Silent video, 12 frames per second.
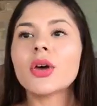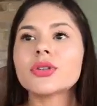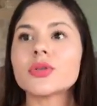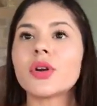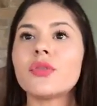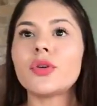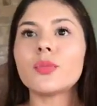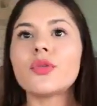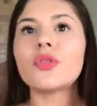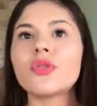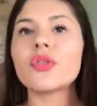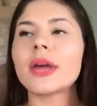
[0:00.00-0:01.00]
So if you
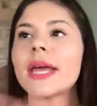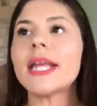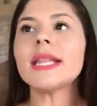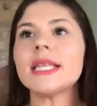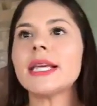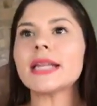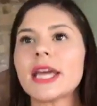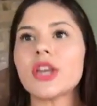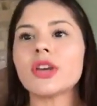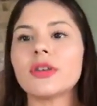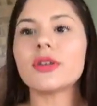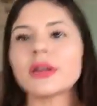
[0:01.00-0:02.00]
move or anything, like,
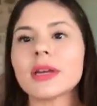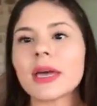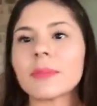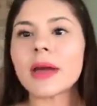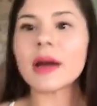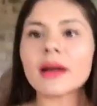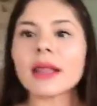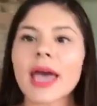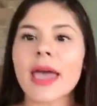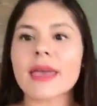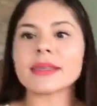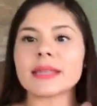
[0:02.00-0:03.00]
you can get
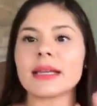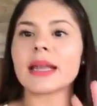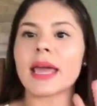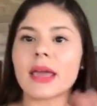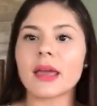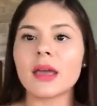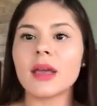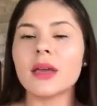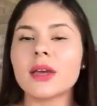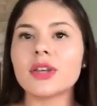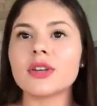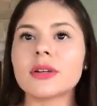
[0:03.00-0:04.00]
paralyzed and like
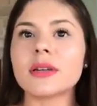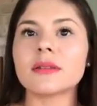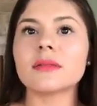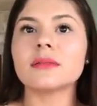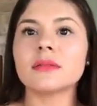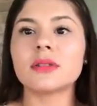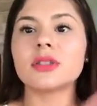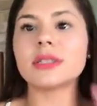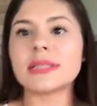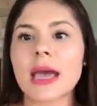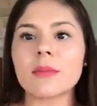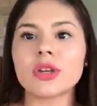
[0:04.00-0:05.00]
you can
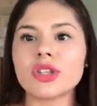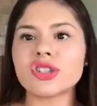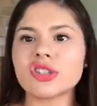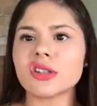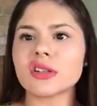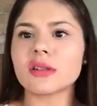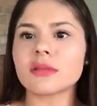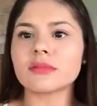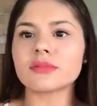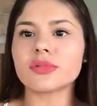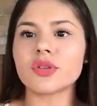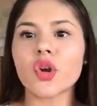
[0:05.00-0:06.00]
damage your
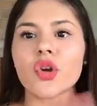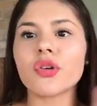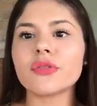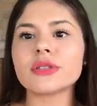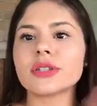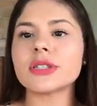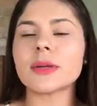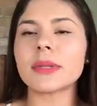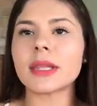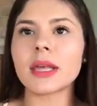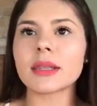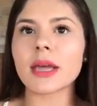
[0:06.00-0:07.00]
nerves or
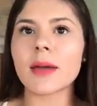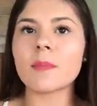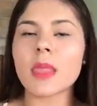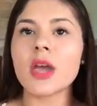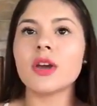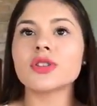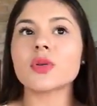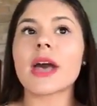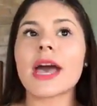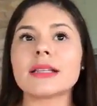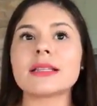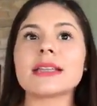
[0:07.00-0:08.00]
something like that. So I
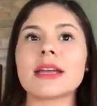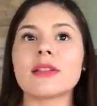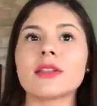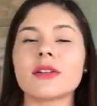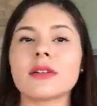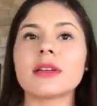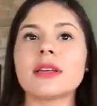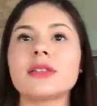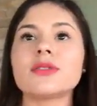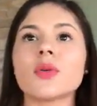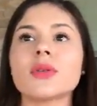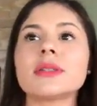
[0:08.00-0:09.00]
had to stay literally
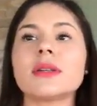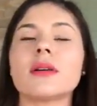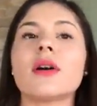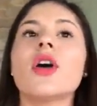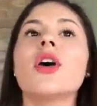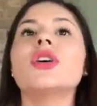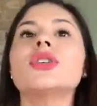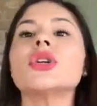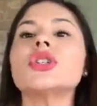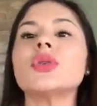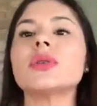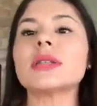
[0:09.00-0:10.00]
so still.
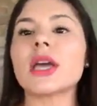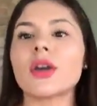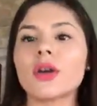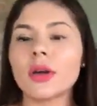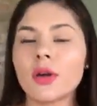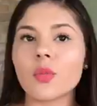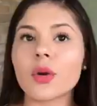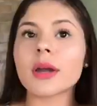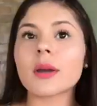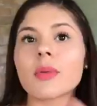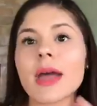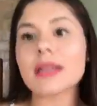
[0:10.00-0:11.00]
So she was like, we're
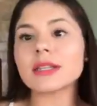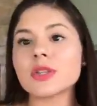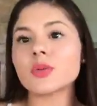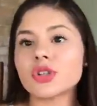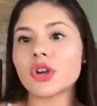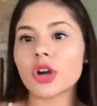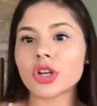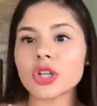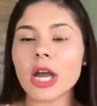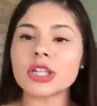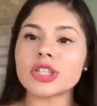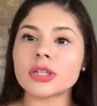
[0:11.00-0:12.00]
gonna practice when your
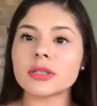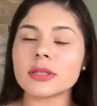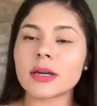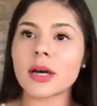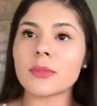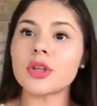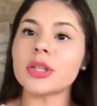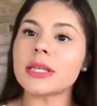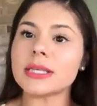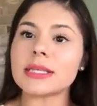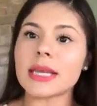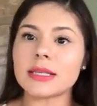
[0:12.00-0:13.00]
contractions come, you need
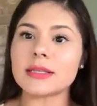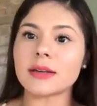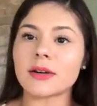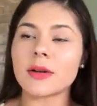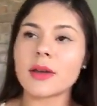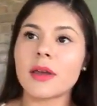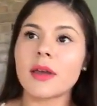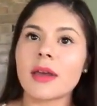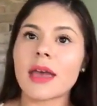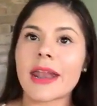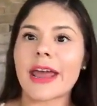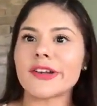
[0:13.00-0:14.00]
to stay still.
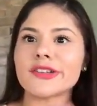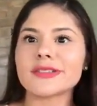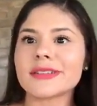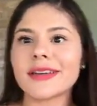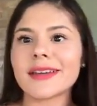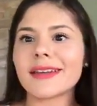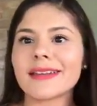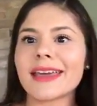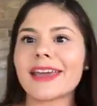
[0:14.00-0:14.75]
And I just couldn't.